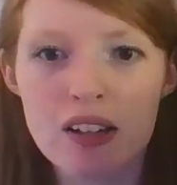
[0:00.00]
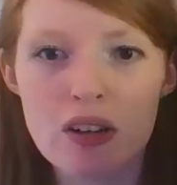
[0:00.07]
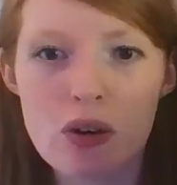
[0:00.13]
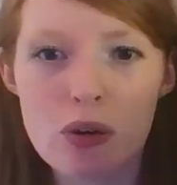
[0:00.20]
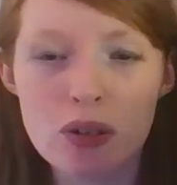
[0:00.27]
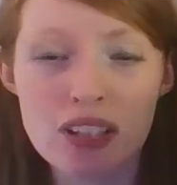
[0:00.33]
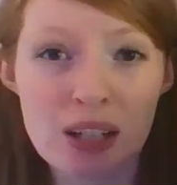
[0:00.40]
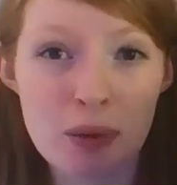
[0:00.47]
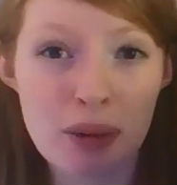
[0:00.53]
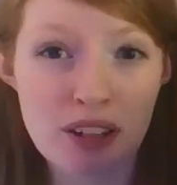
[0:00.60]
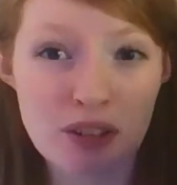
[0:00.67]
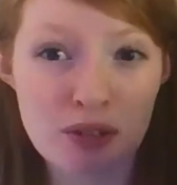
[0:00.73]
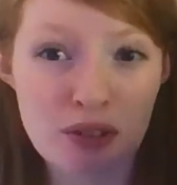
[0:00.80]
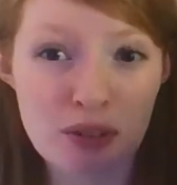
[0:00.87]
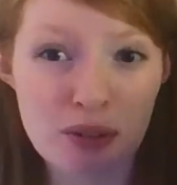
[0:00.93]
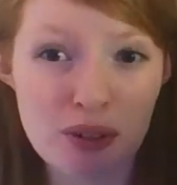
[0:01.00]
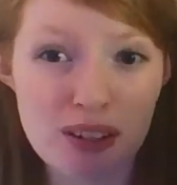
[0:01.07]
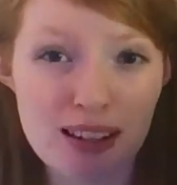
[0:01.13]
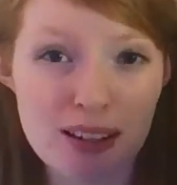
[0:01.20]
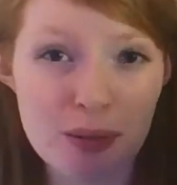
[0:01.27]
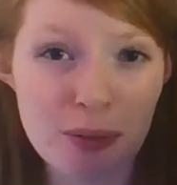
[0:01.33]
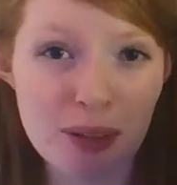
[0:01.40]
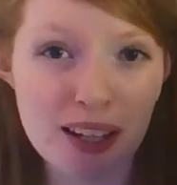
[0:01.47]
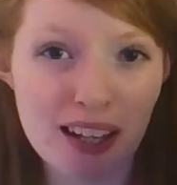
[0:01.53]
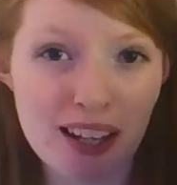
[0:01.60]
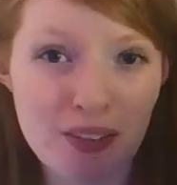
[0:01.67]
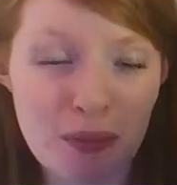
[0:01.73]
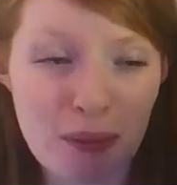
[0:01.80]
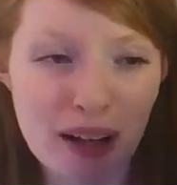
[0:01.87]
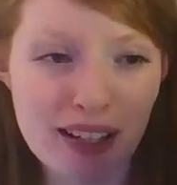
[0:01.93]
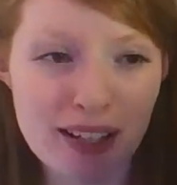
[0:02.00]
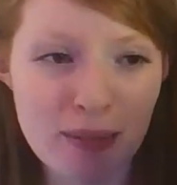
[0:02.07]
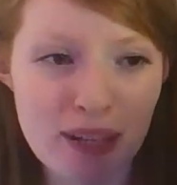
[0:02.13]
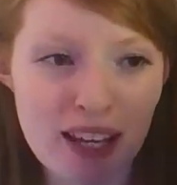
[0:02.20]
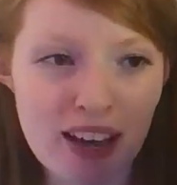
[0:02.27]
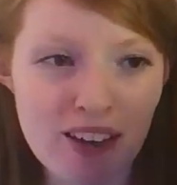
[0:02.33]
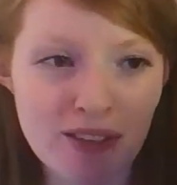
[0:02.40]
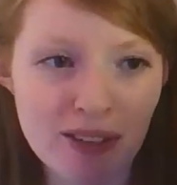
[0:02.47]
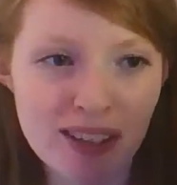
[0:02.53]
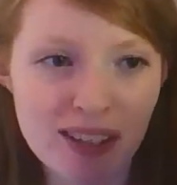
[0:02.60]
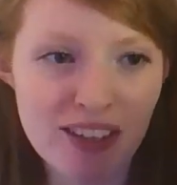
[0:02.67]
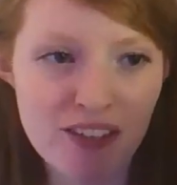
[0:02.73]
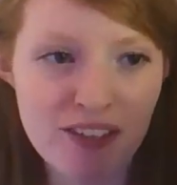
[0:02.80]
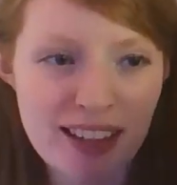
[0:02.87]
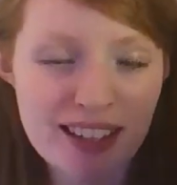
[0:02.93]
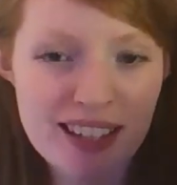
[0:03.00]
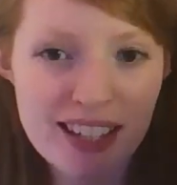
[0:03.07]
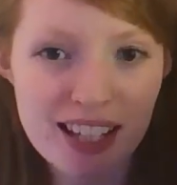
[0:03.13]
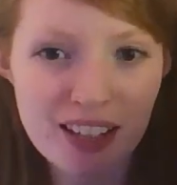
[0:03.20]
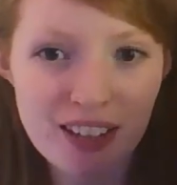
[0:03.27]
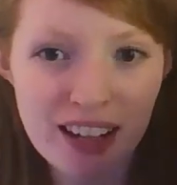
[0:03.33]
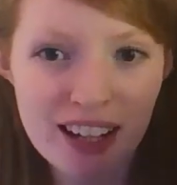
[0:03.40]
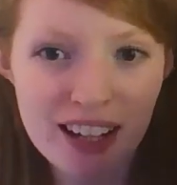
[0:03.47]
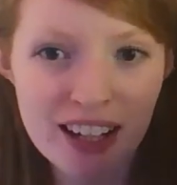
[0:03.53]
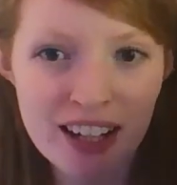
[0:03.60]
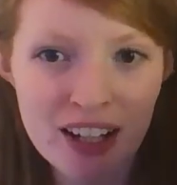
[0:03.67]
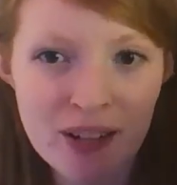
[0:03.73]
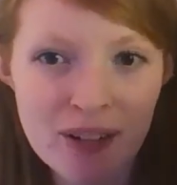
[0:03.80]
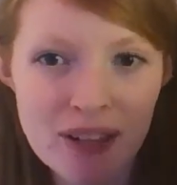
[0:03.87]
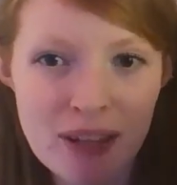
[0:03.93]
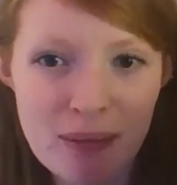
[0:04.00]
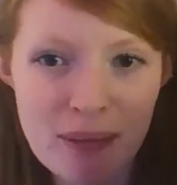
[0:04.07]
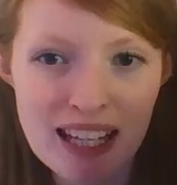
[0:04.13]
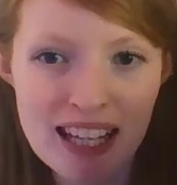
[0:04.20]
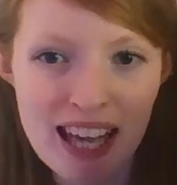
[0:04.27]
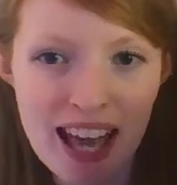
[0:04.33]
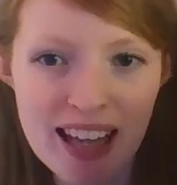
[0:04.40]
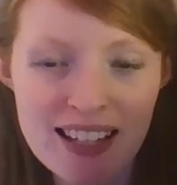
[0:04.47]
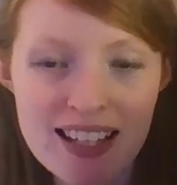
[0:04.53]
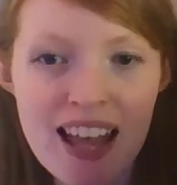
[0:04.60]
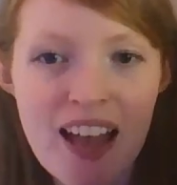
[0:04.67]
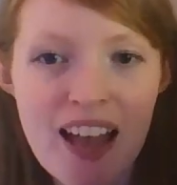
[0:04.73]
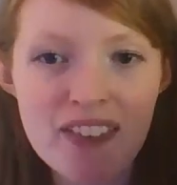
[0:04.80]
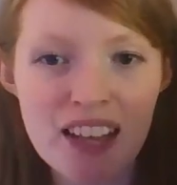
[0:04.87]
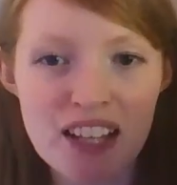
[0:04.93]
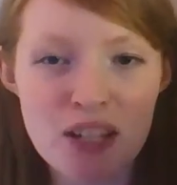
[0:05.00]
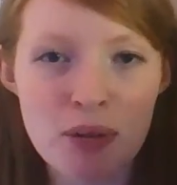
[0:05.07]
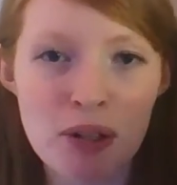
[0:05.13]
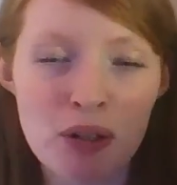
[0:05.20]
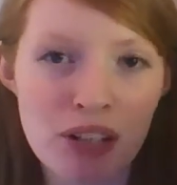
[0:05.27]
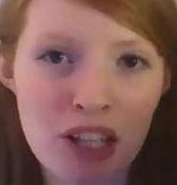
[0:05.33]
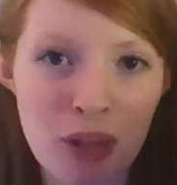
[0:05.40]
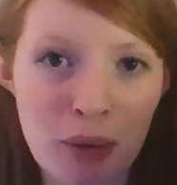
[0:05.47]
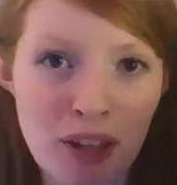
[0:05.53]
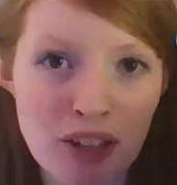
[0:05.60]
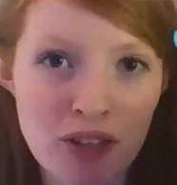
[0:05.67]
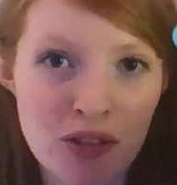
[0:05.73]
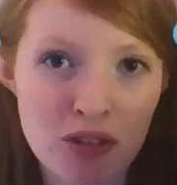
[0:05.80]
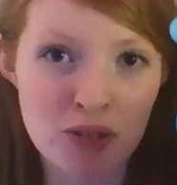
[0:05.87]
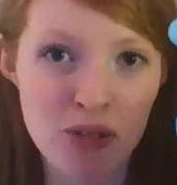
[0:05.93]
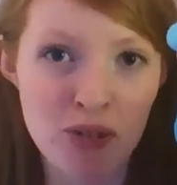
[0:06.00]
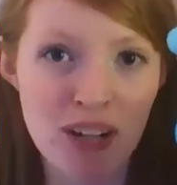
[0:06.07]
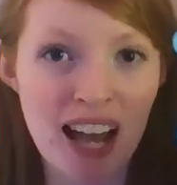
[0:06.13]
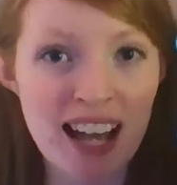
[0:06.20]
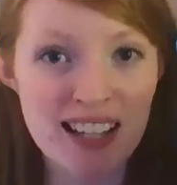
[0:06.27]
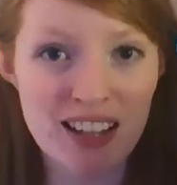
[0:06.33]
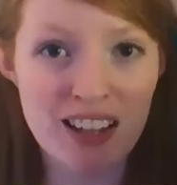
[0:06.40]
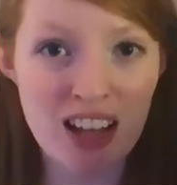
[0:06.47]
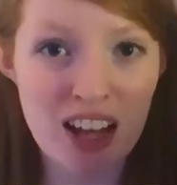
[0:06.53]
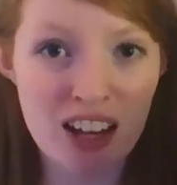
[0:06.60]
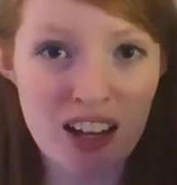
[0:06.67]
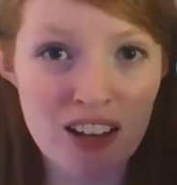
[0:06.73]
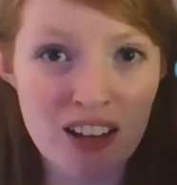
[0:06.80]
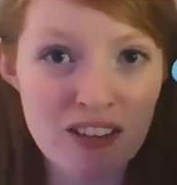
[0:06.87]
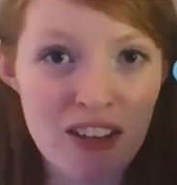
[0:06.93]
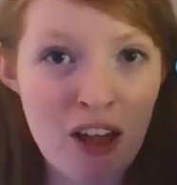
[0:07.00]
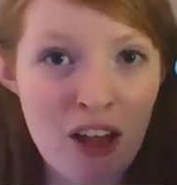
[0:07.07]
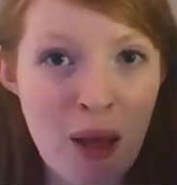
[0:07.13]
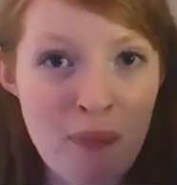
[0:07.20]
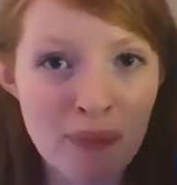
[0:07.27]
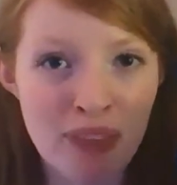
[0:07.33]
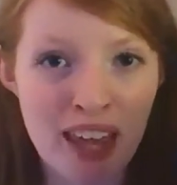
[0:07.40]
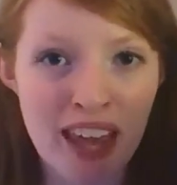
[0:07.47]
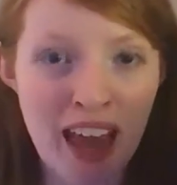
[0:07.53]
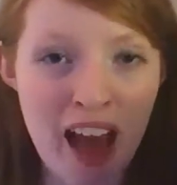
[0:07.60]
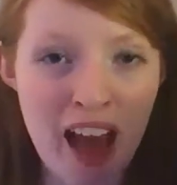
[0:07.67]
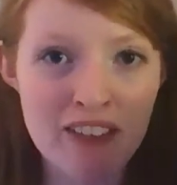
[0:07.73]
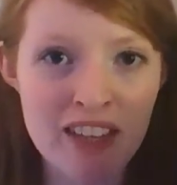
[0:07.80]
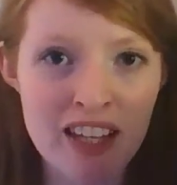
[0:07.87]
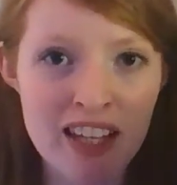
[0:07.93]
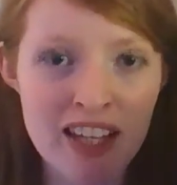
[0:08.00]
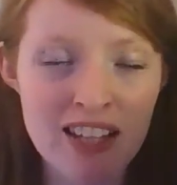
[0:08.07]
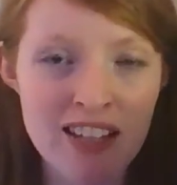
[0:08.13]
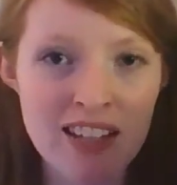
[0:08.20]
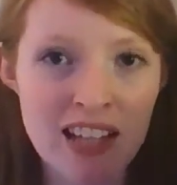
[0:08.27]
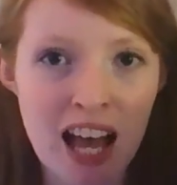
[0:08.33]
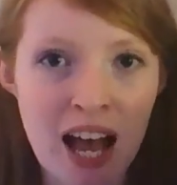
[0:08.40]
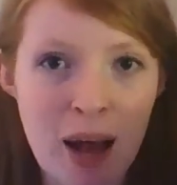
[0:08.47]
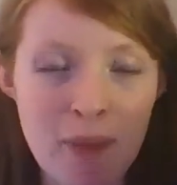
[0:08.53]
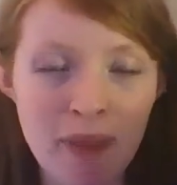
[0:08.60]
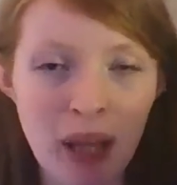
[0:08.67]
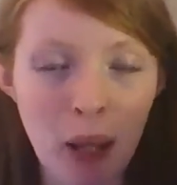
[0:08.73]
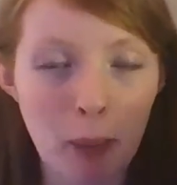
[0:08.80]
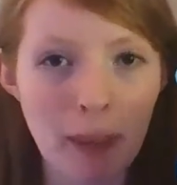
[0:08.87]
Old Key West Resort is what it reminds me of, with the fencing right here with the Mickey heads. That's what Old Key West Resort has a lot of. They have these like